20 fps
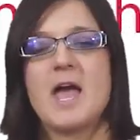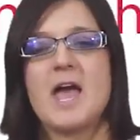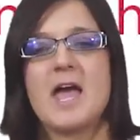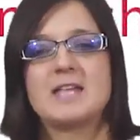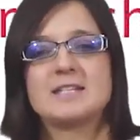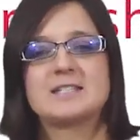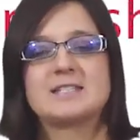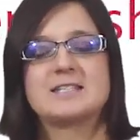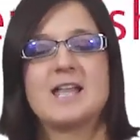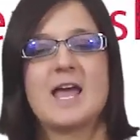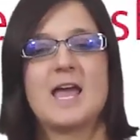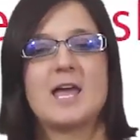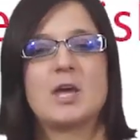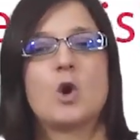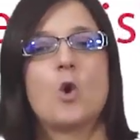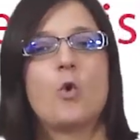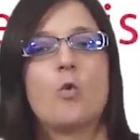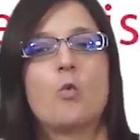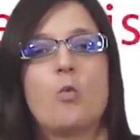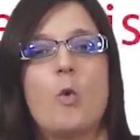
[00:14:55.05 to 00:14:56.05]
and
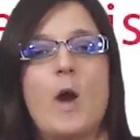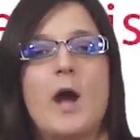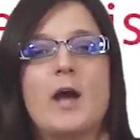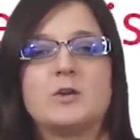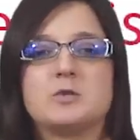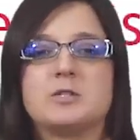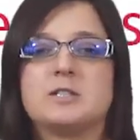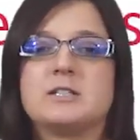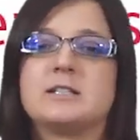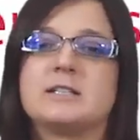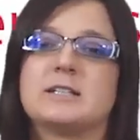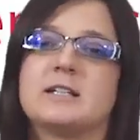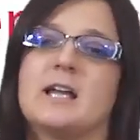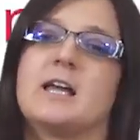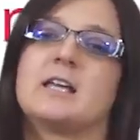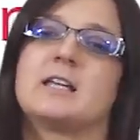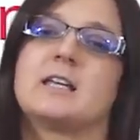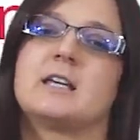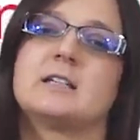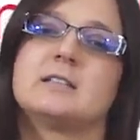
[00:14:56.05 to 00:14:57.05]
say why you didn't
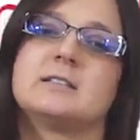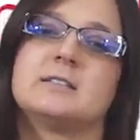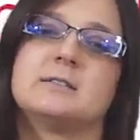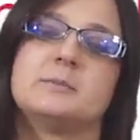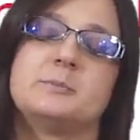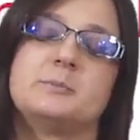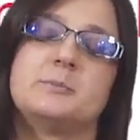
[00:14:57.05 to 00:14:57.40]
like it.